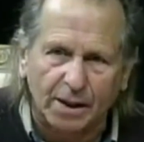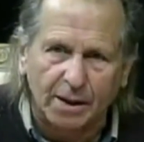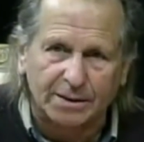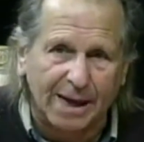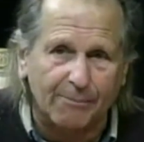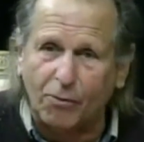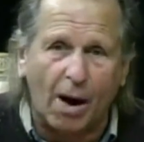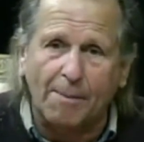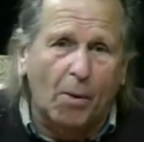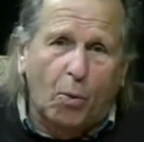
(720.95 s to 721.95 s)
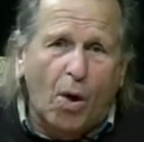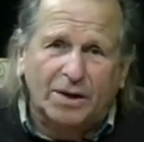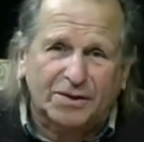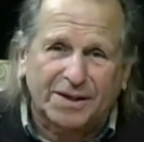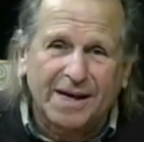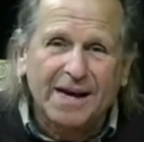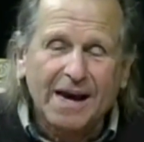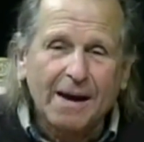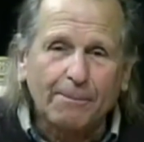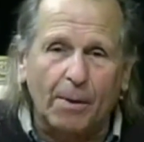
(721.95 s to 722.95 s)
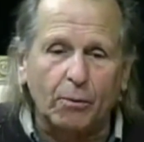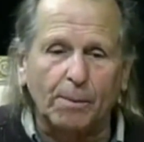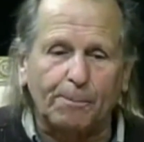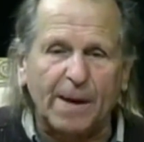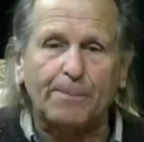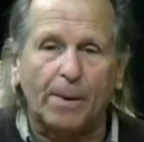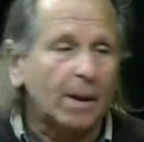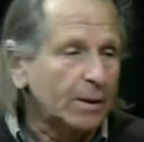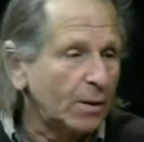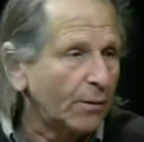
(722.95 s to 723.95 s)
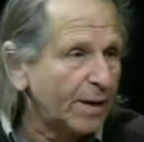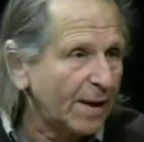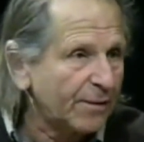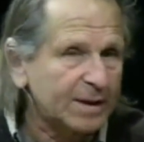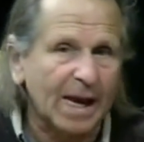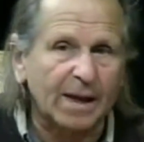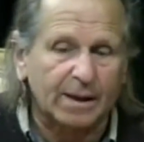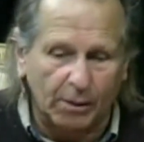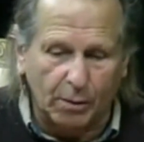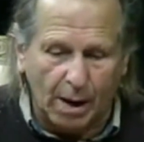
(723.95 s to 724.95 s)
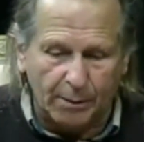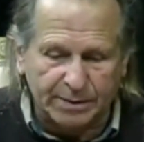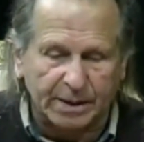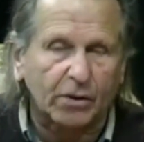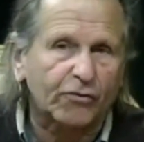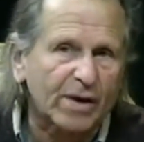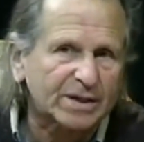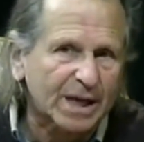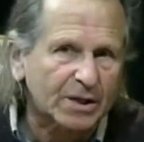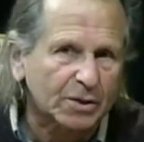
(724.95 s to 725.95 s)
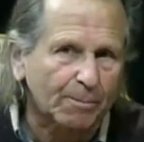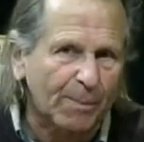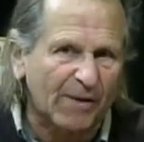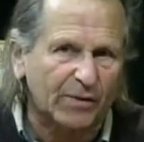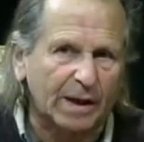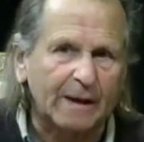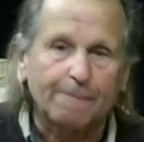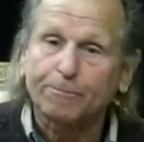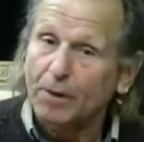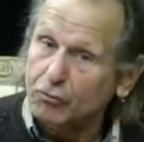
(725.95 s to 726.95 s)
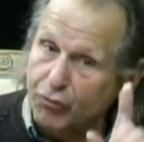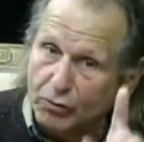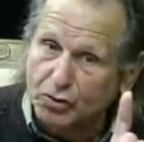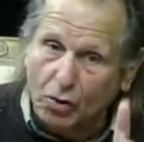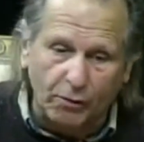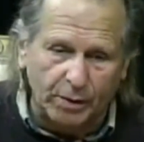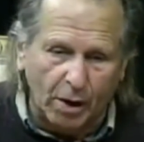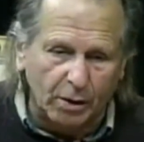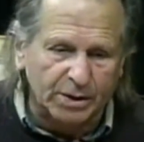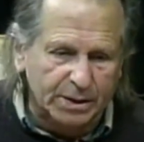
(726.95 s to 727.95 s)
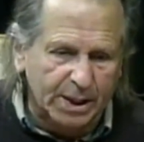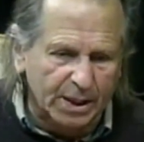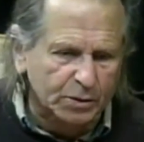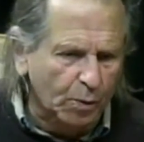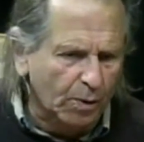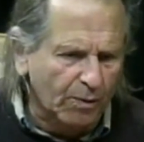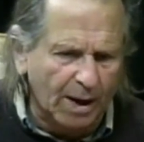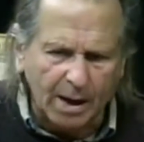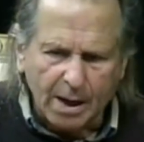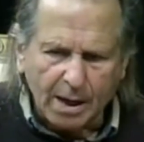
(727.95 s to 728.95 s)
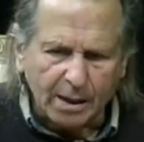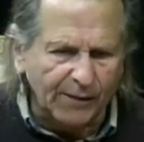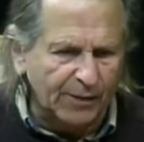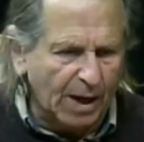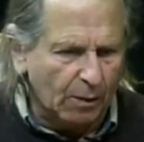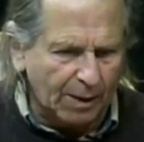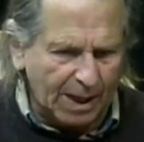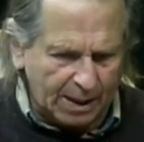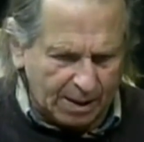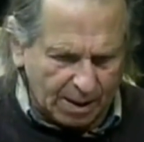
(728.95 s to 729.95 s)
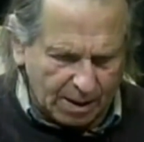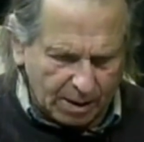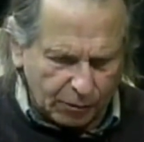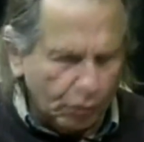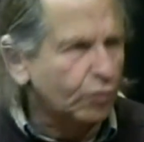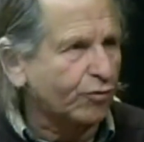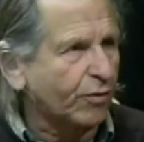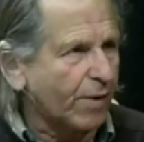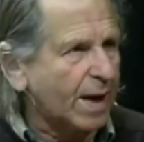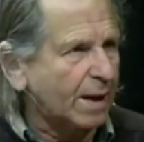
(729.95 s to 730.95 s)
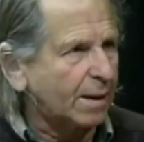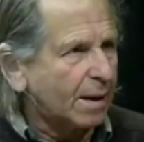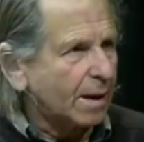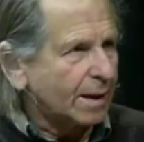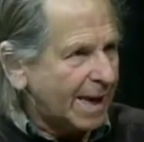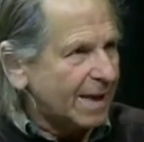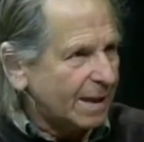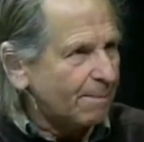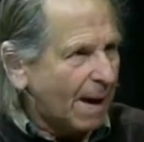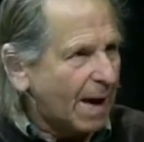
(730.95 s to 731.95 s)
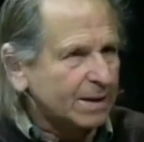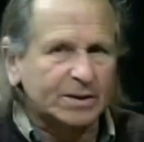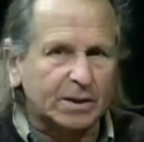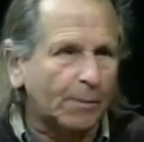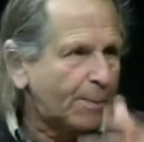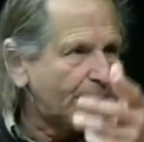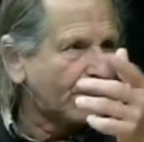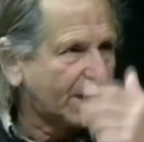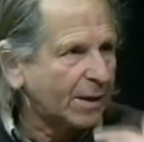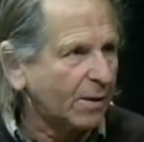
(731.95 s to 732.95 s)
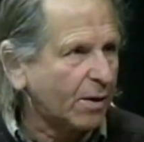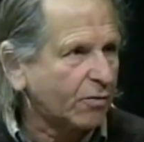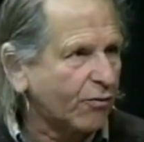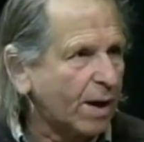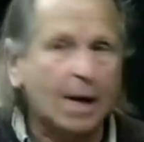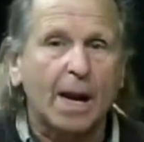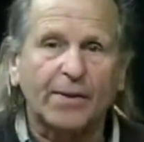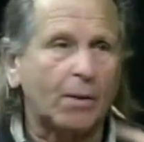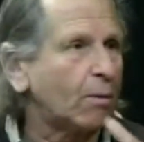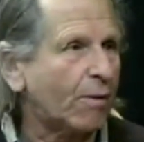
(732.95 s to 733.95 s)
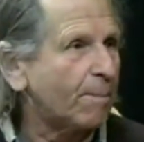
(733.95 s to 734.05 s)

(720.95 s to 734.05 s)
because I'm, I'm a wuss. But when people, you know, the other day were, I was at the train station in Beverly. True story, and all these kids were uh, giving out like uh, Grain candy bars to the people getting on the train. They went right